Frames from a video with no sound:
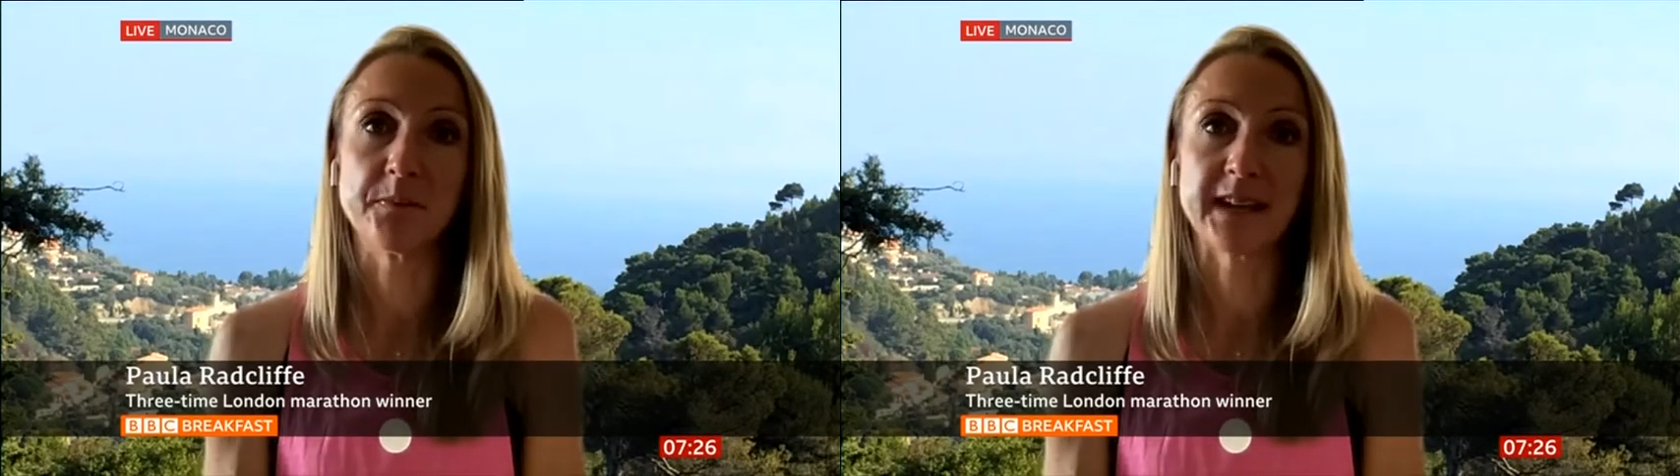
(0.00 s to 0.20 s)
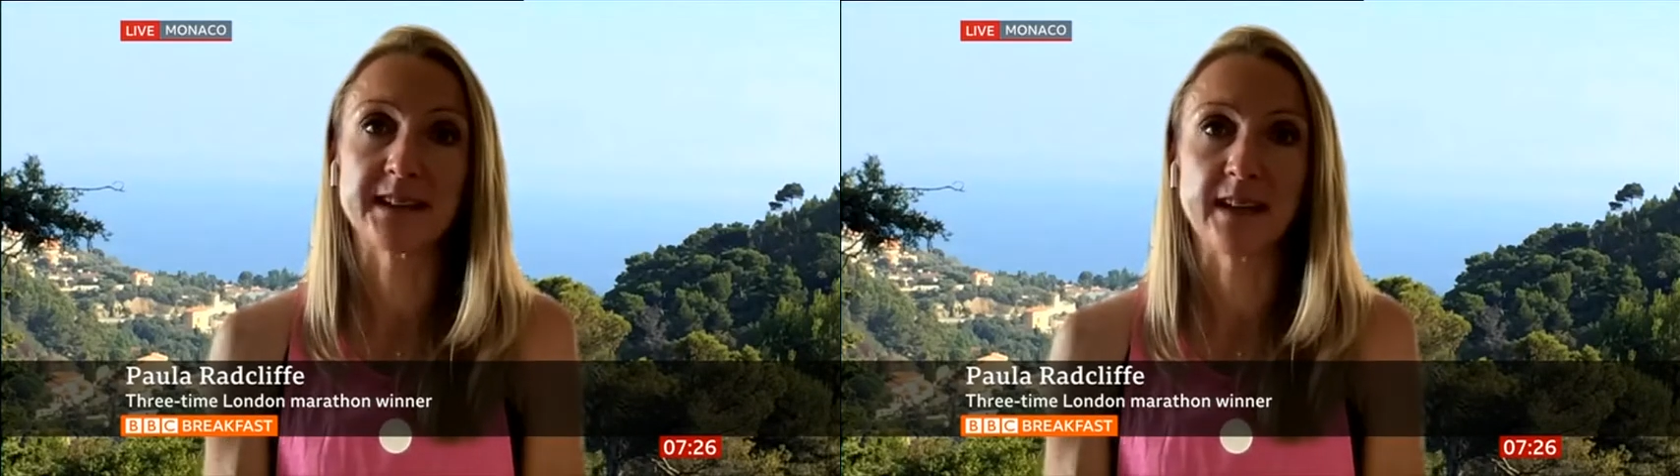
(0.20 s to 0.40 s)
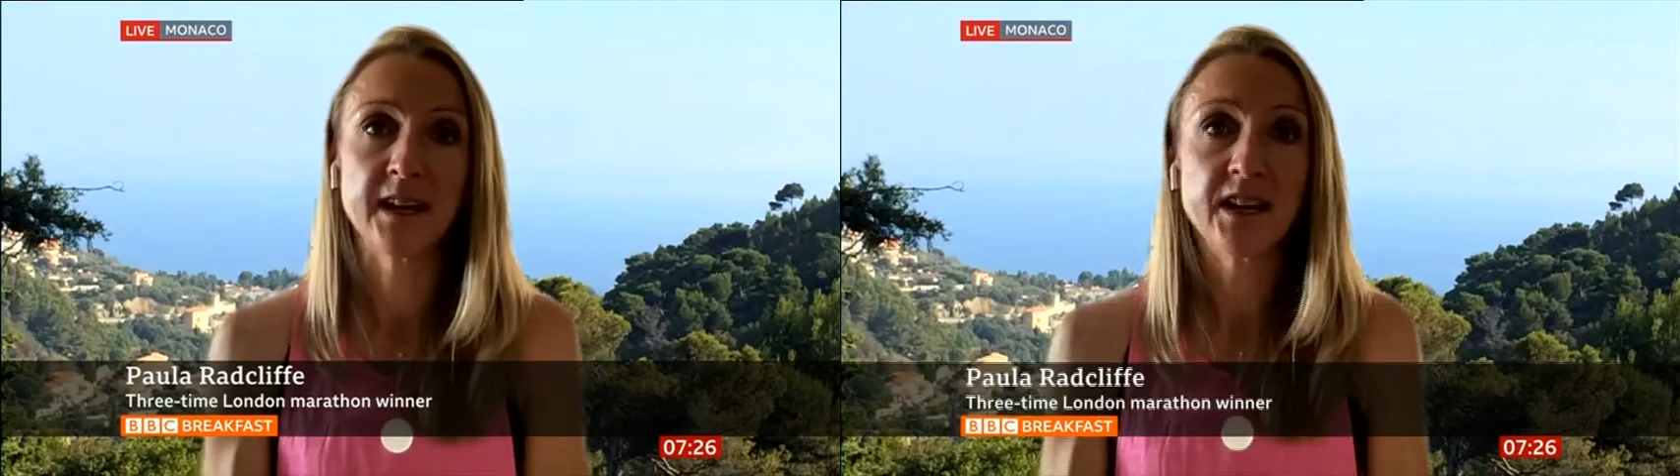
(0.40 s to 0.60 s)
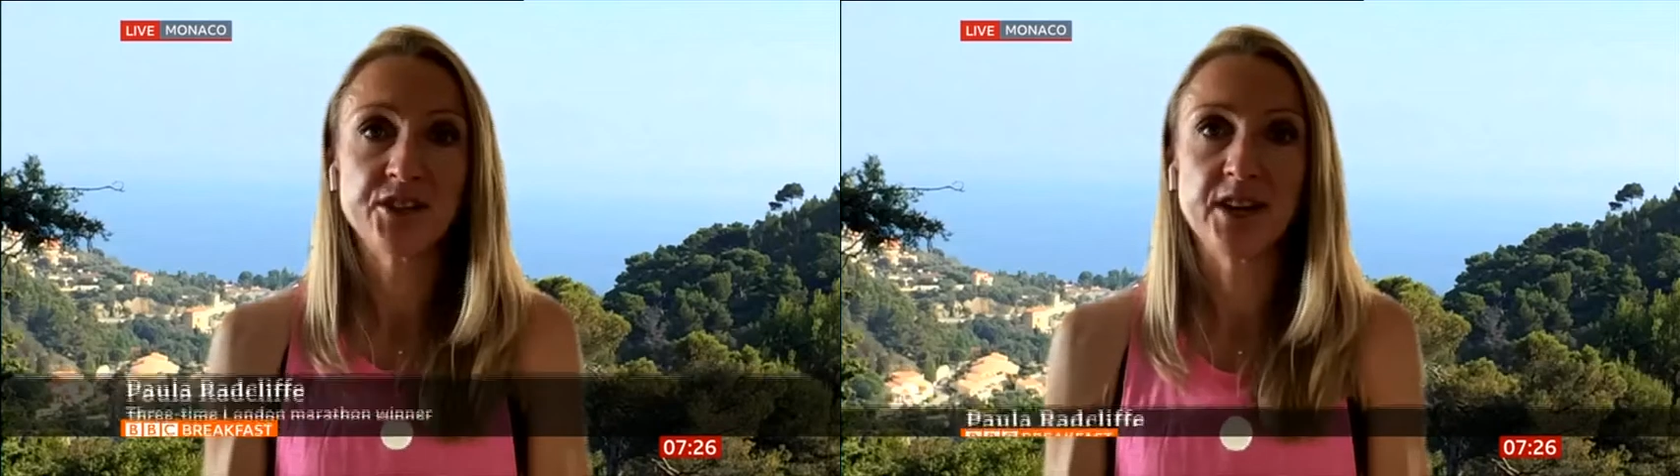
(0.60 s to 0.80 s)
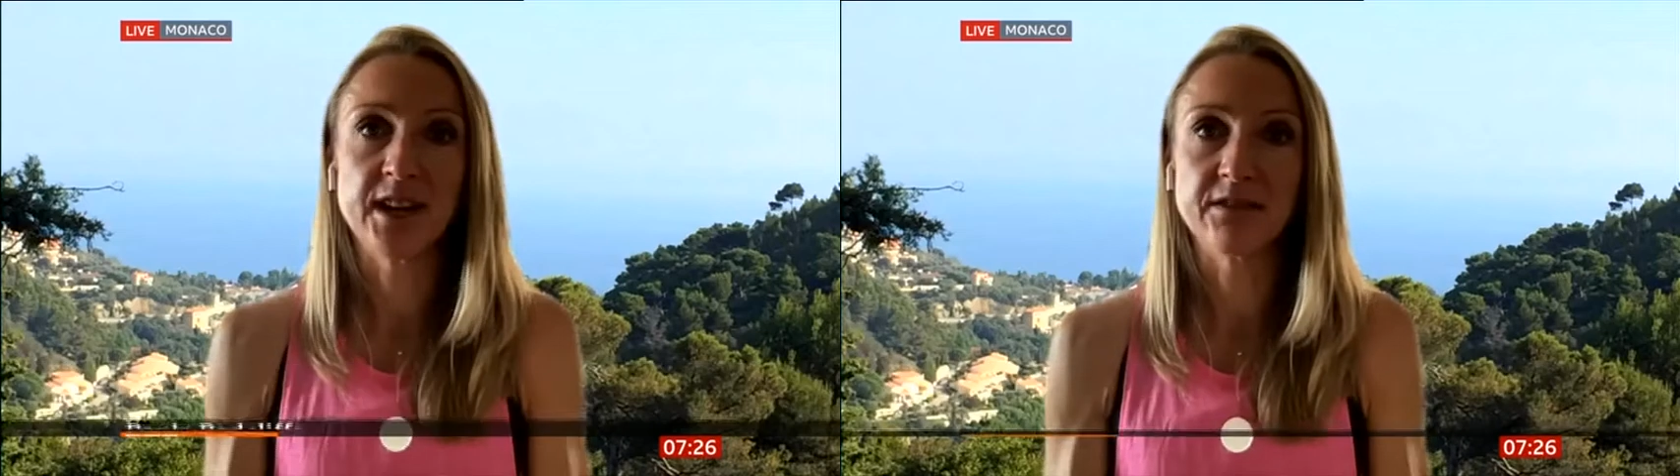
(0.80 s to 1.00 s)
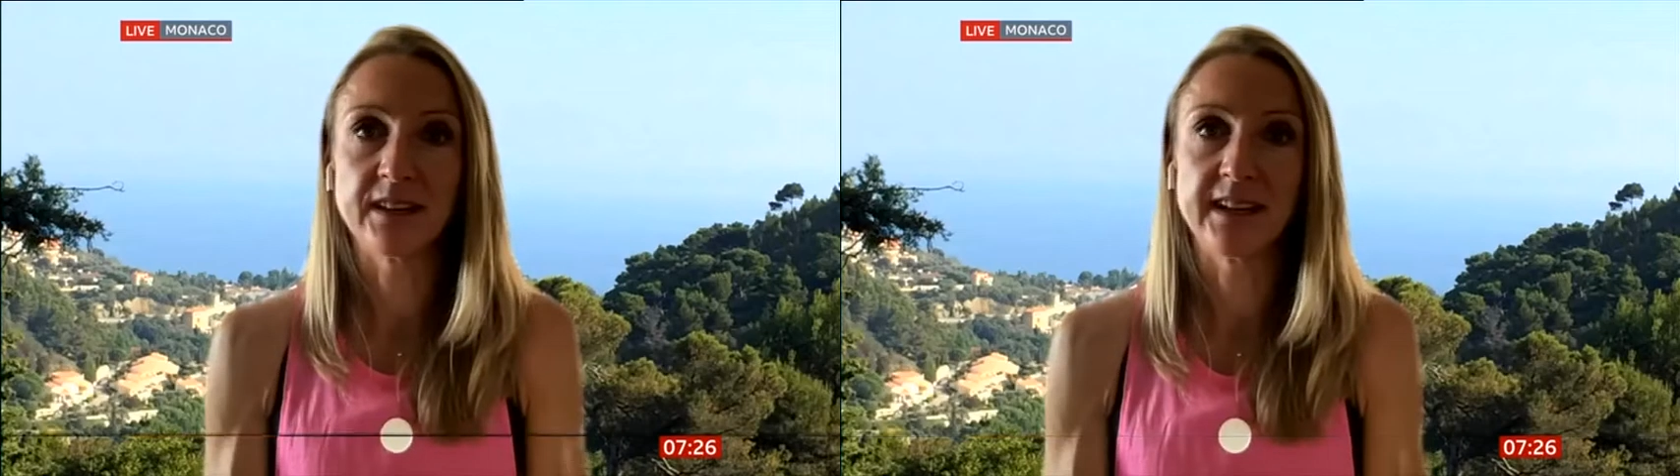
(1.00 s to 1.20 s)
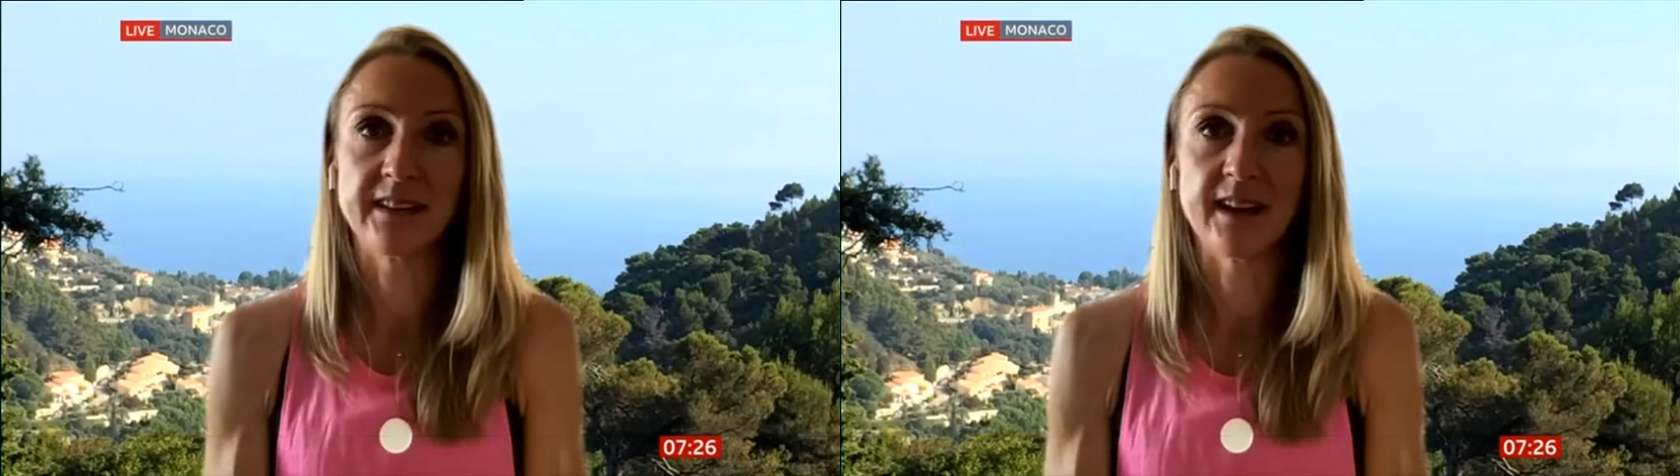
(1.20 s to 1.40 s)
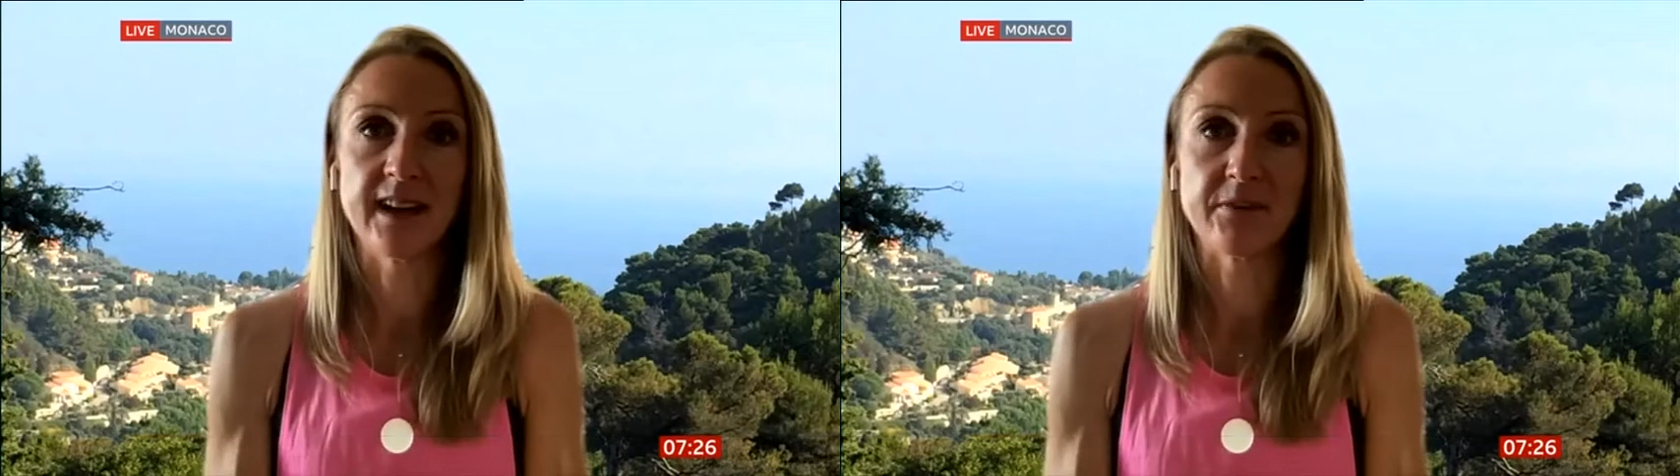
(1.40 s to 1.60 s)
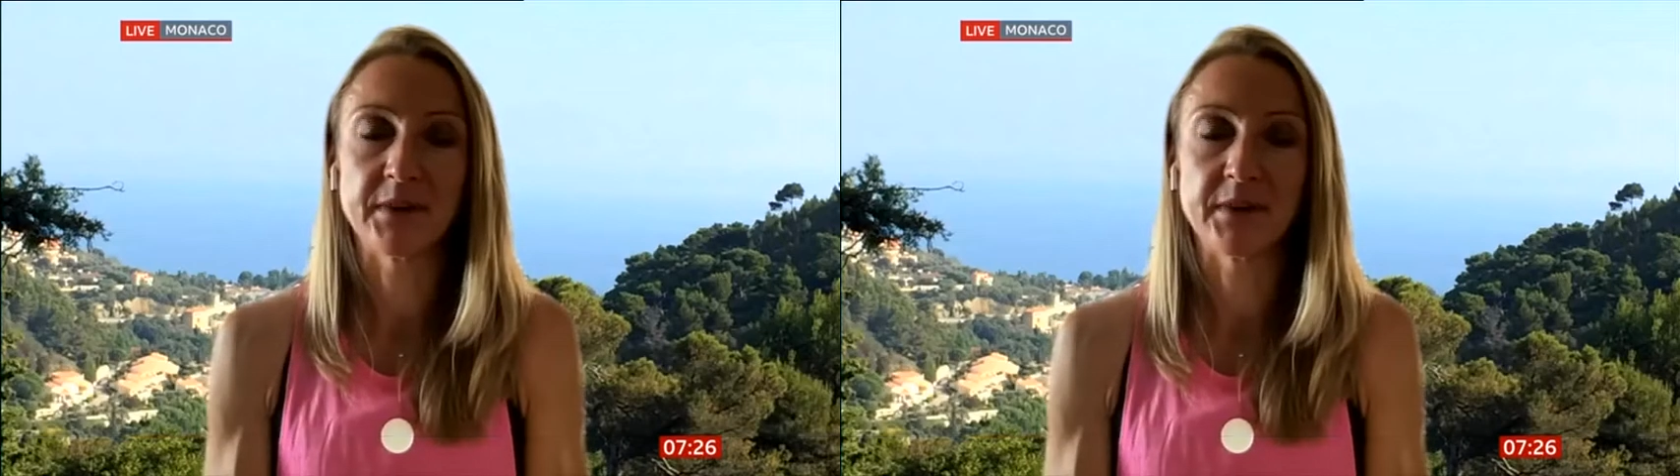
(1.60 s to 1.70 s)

better generally in life.